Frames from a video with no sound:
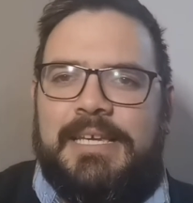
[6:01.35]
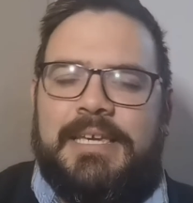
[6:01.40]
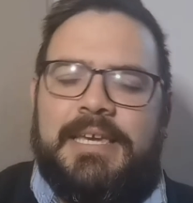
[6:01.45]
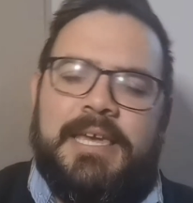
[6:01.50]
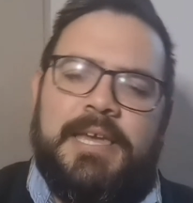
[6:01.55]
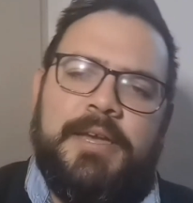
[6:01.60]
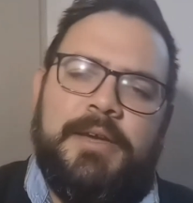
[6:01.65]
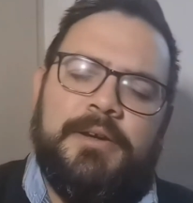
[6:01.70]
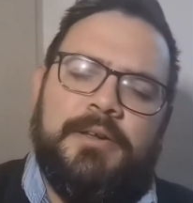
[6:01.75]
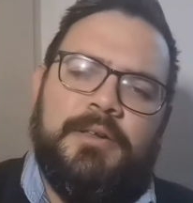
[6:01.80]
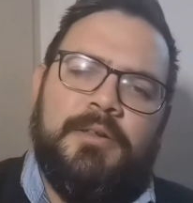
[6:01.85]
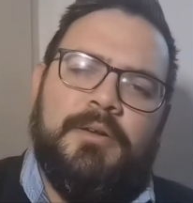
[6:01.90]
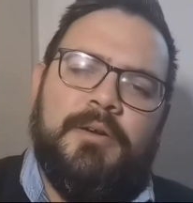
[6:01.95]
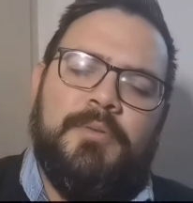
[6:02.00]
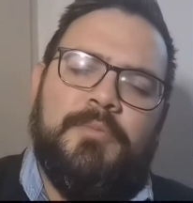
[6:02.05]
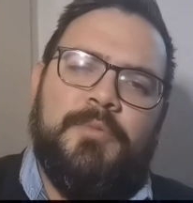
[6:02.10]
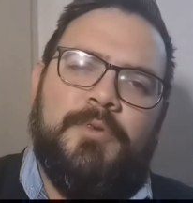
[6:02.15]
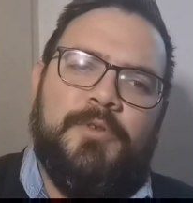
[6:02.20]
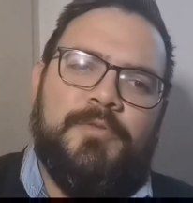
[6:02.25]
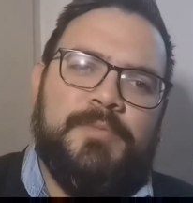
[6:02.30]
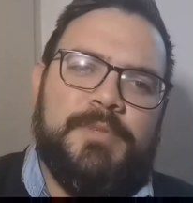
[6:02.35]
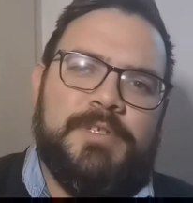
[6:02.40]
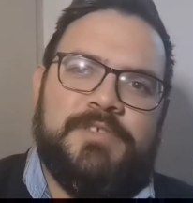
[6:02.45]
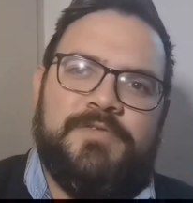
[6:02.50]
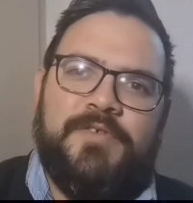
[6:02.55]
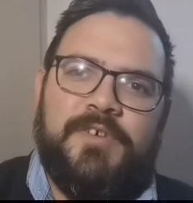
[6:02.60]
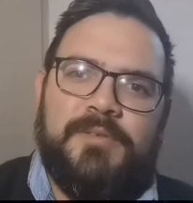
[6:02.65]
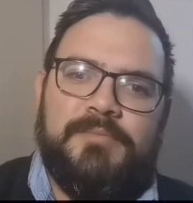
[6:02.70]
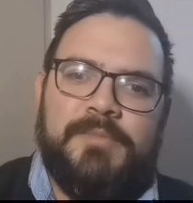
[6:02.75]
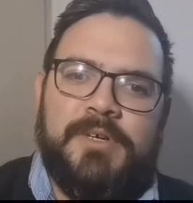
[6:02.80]
heel movements
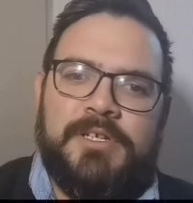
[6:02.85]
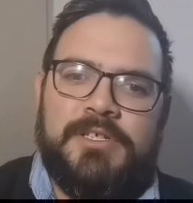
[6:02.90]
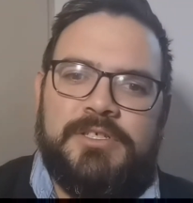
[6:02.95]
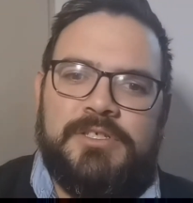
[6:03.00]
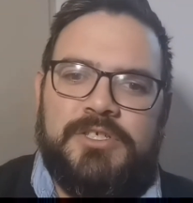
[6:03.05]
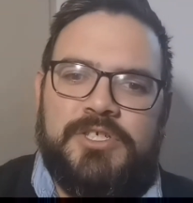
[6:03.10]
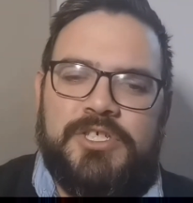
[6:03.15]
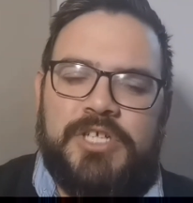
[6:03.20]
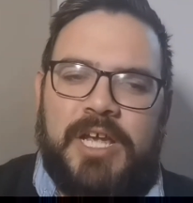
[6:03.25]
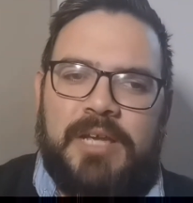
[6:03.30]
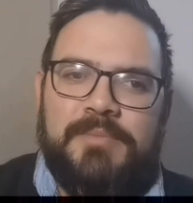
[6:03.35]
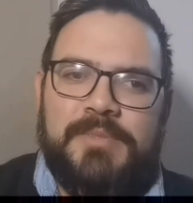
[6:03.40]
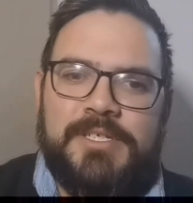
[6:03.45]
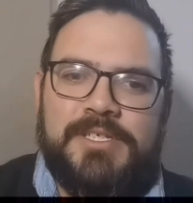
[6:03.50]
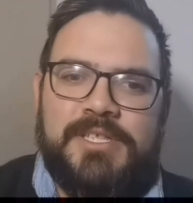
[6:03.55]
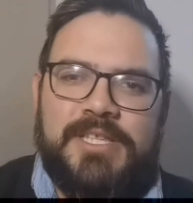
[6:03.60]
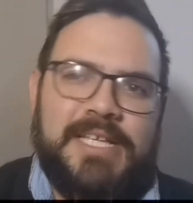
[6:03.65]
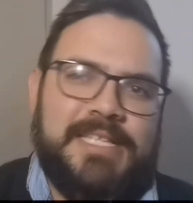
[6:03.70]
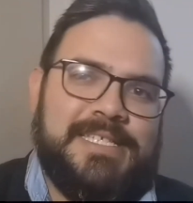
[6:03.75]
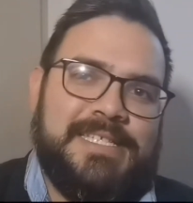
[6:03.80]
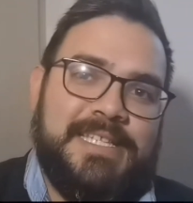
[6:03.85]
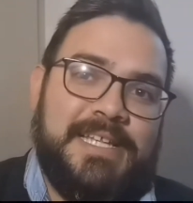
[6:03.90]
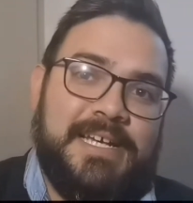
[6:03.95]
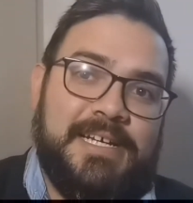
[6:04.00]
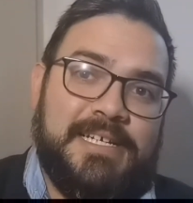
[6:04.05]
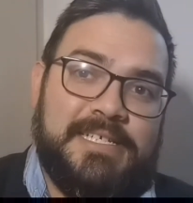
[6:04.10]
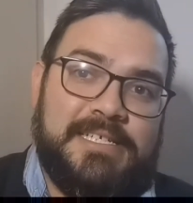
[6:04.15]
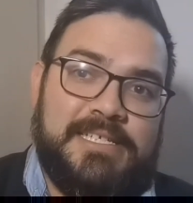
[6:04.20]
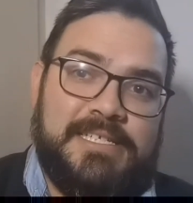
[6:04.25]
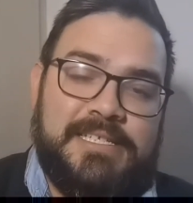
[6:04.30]
from Sheamus. That's
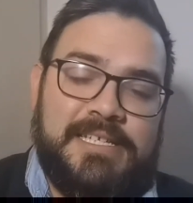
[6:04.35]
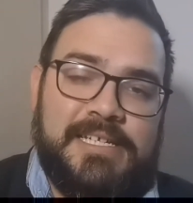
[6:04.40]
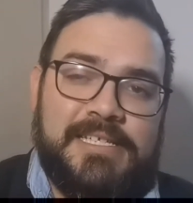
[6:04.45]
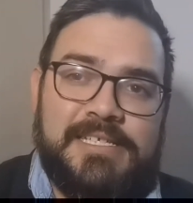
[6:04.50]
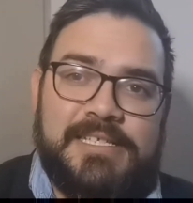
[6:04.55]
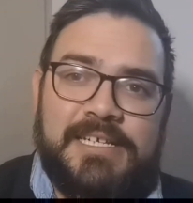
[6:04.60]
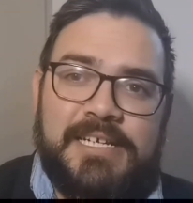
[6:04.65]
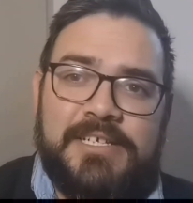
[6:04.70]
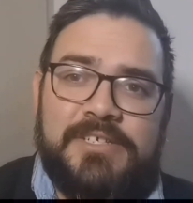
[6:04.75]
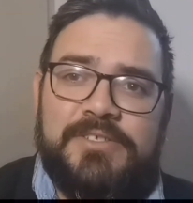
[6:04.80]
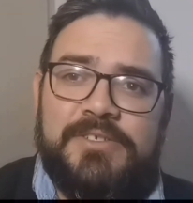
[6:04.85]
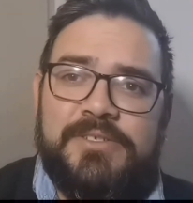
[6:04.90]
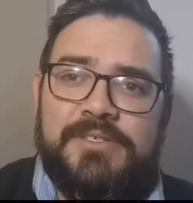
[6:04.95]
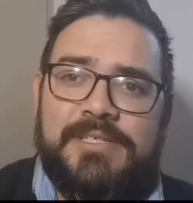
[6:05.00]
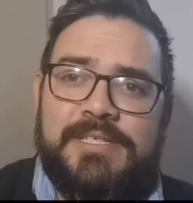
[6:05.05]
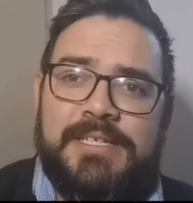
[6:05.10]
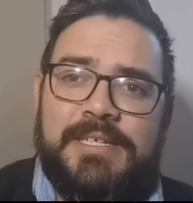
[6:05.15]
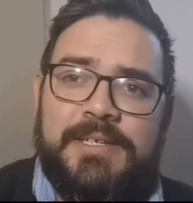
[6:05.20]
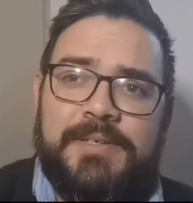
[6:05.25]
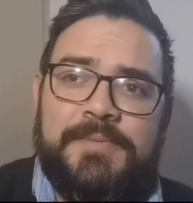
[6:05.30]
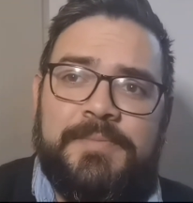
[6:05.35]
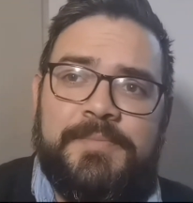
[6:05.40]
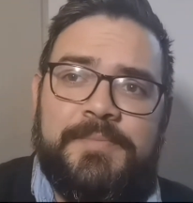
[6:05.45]
nice. That's nice to see.